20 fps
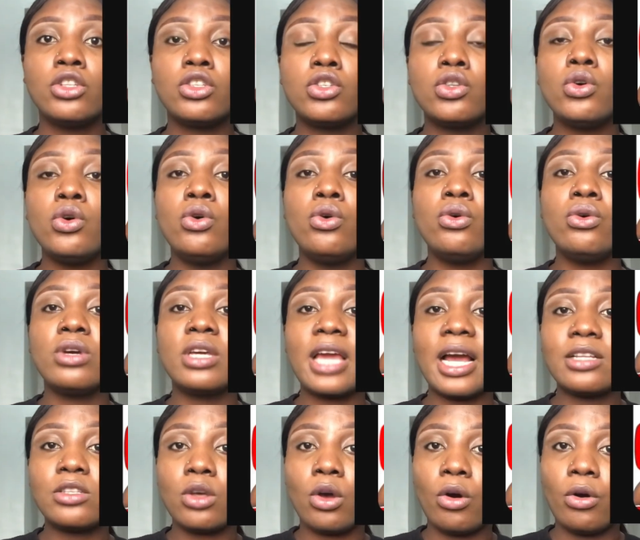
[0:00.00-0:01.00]
to
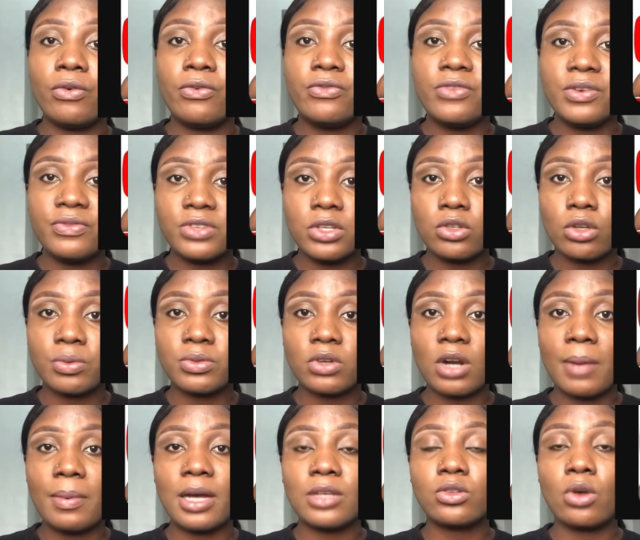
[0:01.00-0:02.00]
get your 50
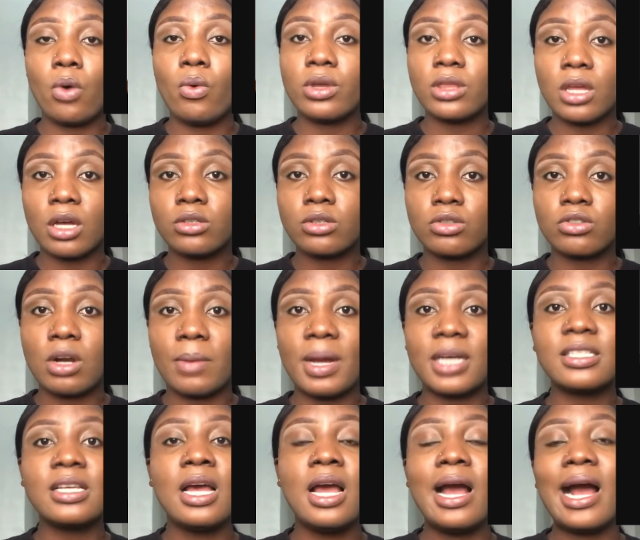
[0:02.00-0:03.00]
subscribers or 1,000 subscribers,